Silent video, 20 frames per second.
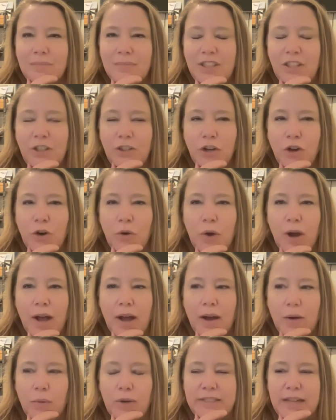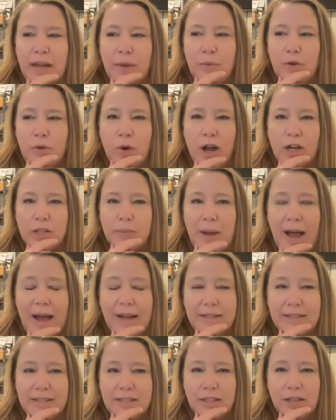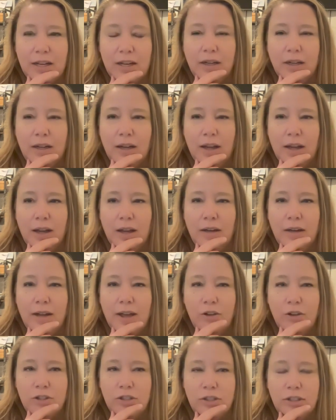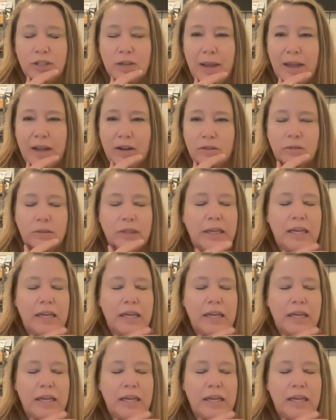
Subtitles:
You know, one time we walked past an elderly man,